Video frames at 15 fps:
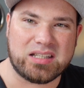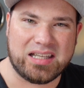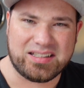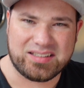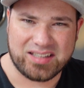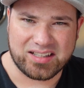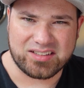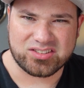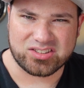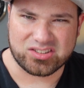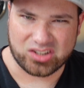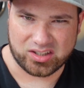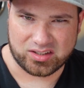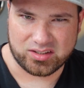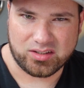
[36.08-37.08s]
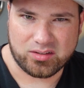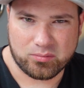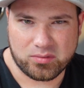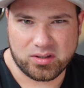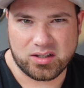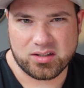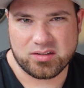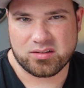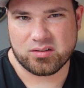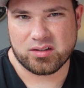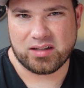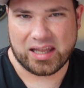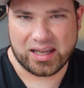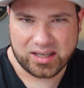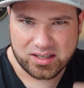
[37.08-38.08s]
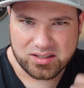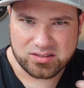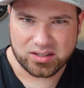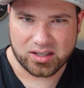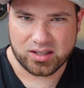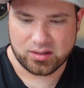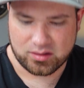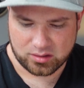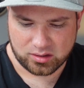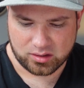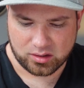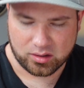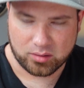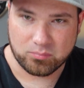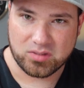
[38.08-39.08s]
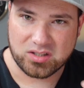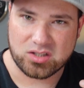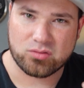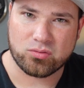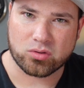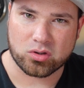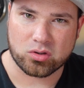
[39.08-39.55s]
let's get started because like I said, this is for a